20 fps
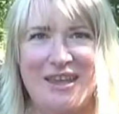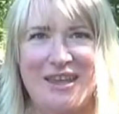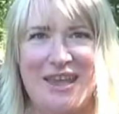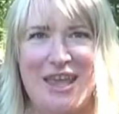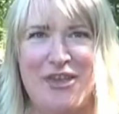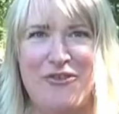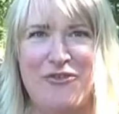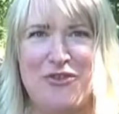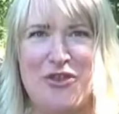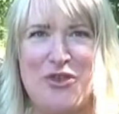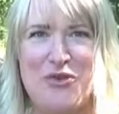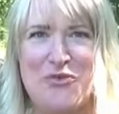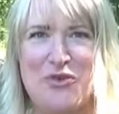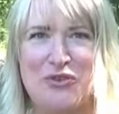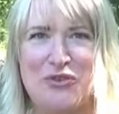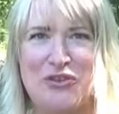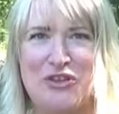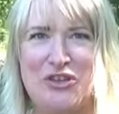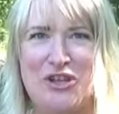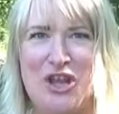If you
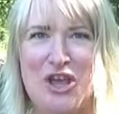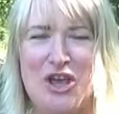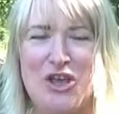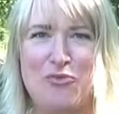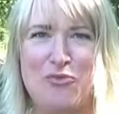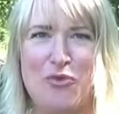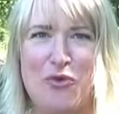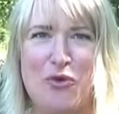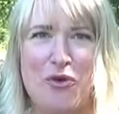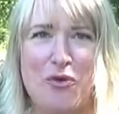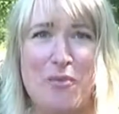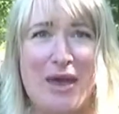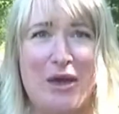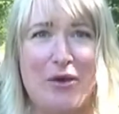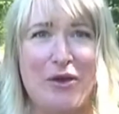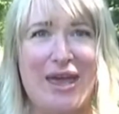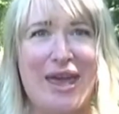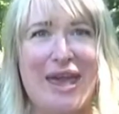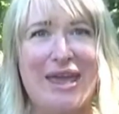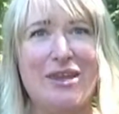want to learn more
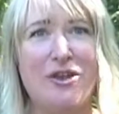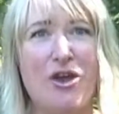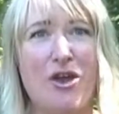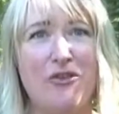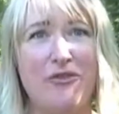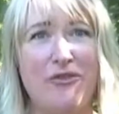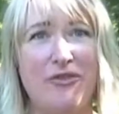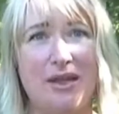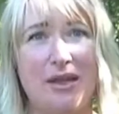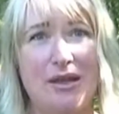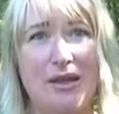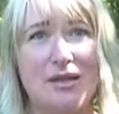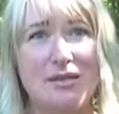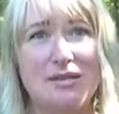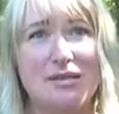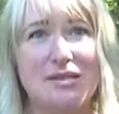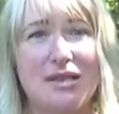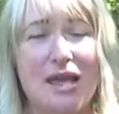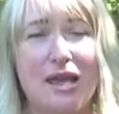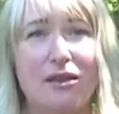about canine
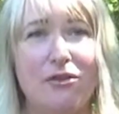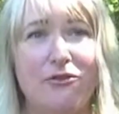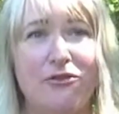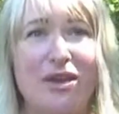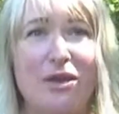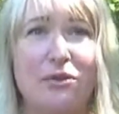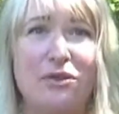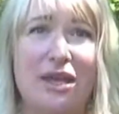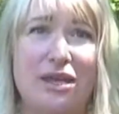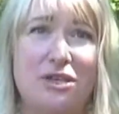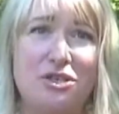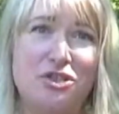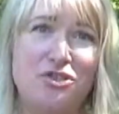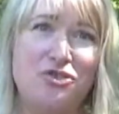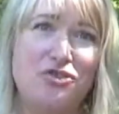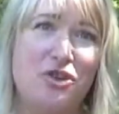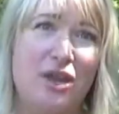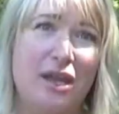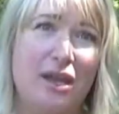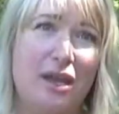fitness and foundation
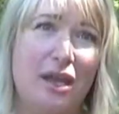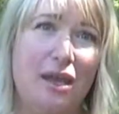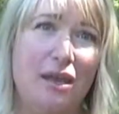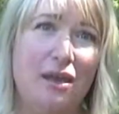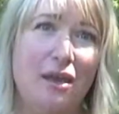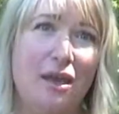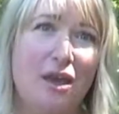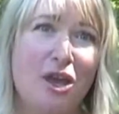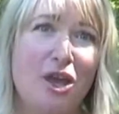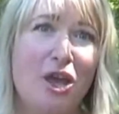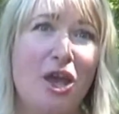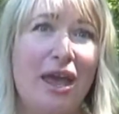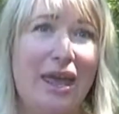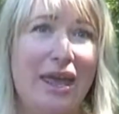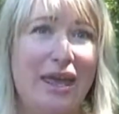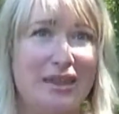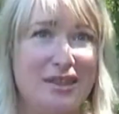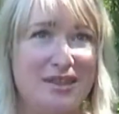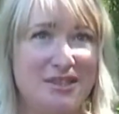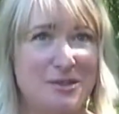training,
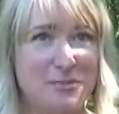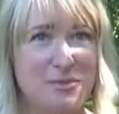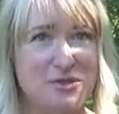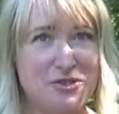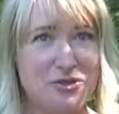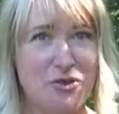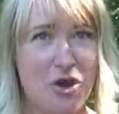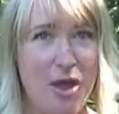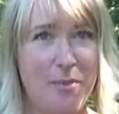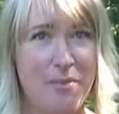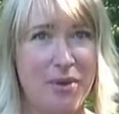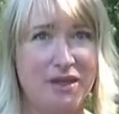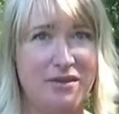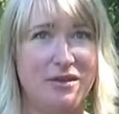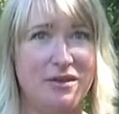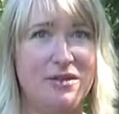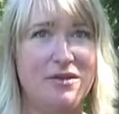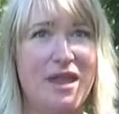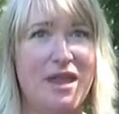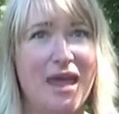hit the subscribe
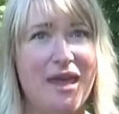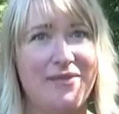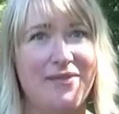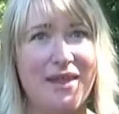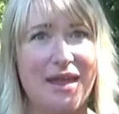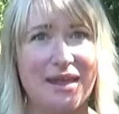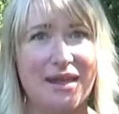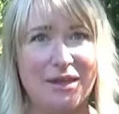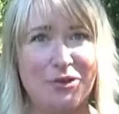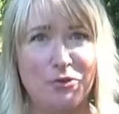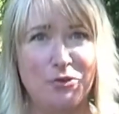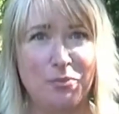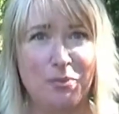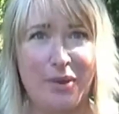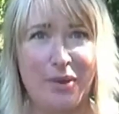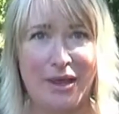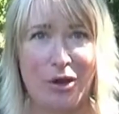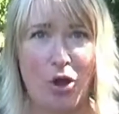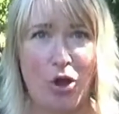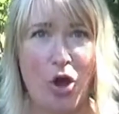button and that little
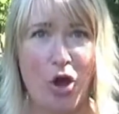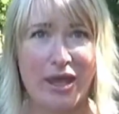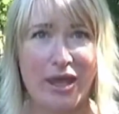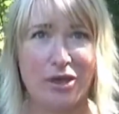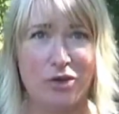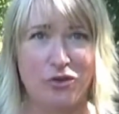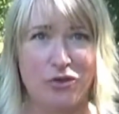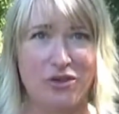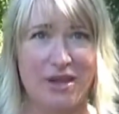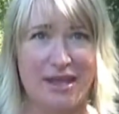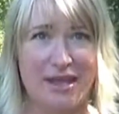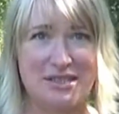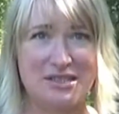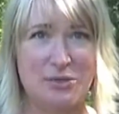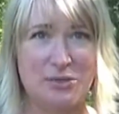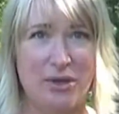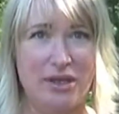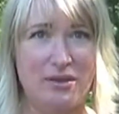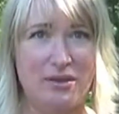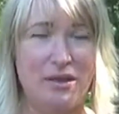bell icon next
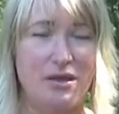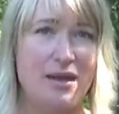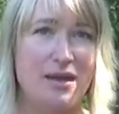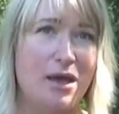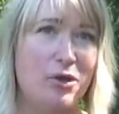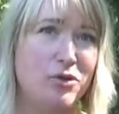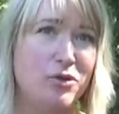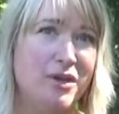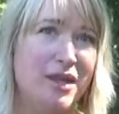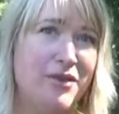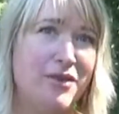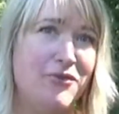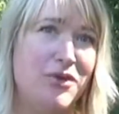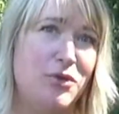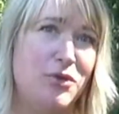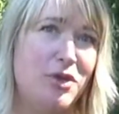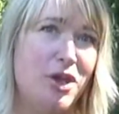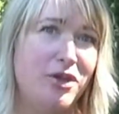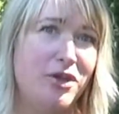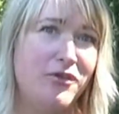to it, and that will give you
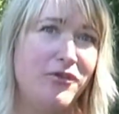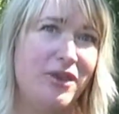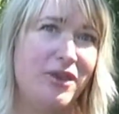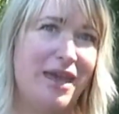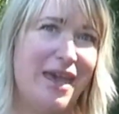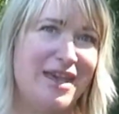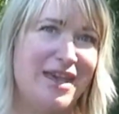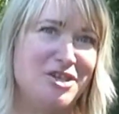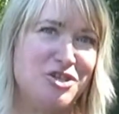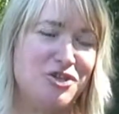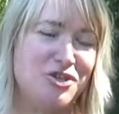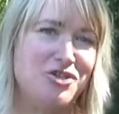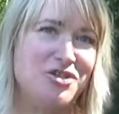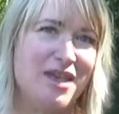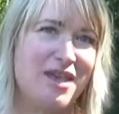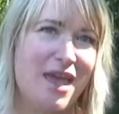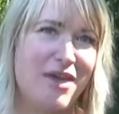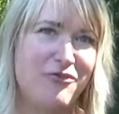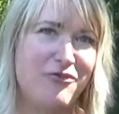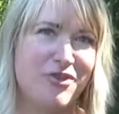notifications
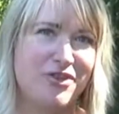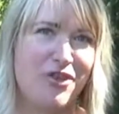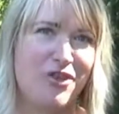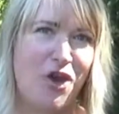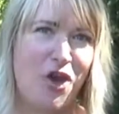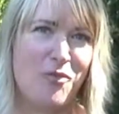every time